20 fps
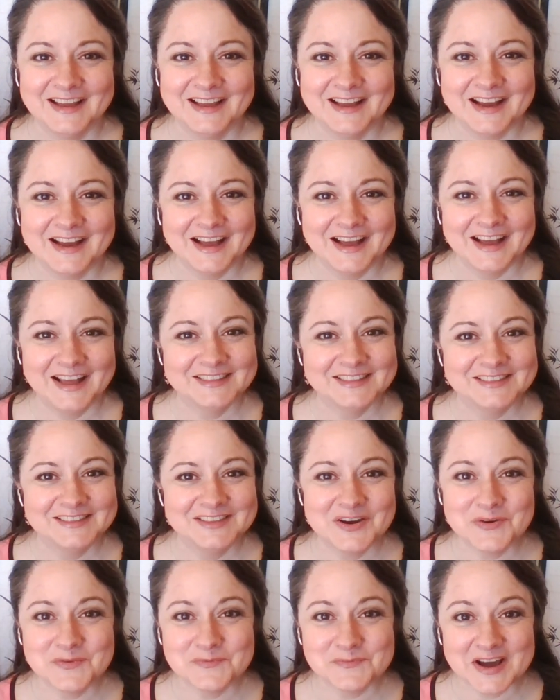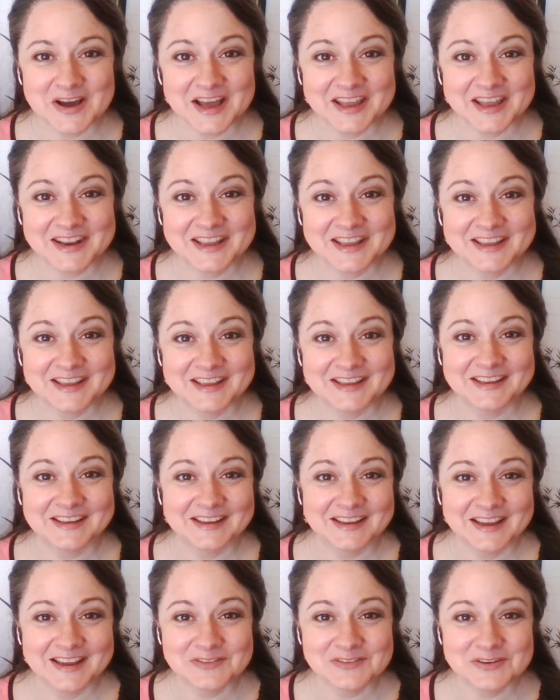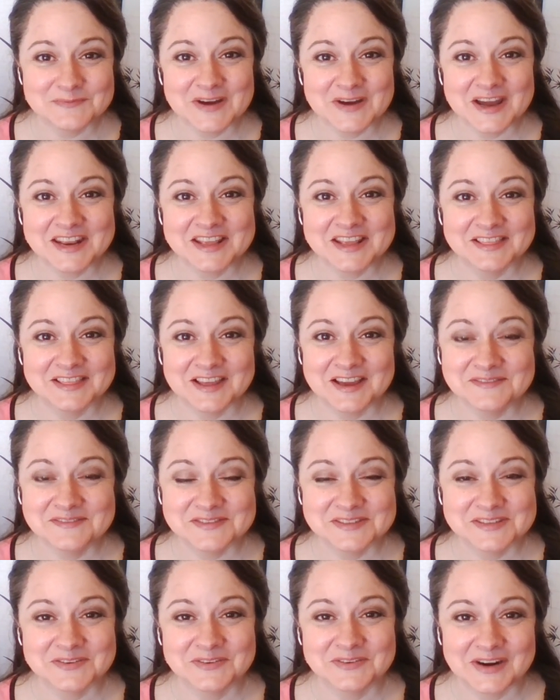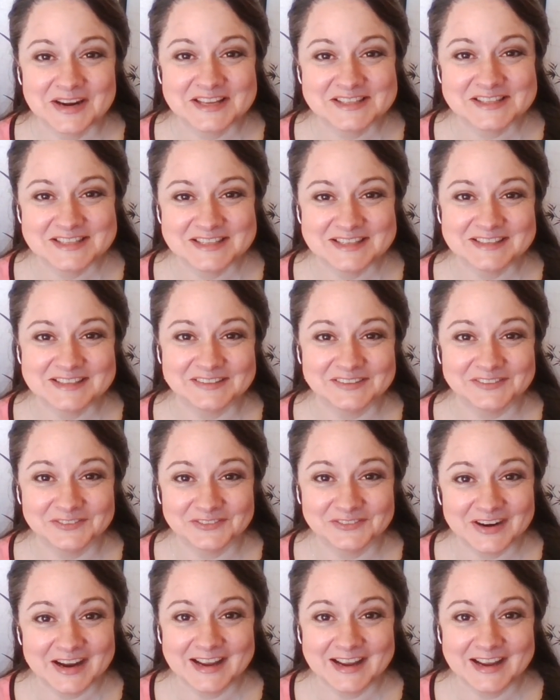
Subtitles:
Nobody. Everybody loves a great deal, right?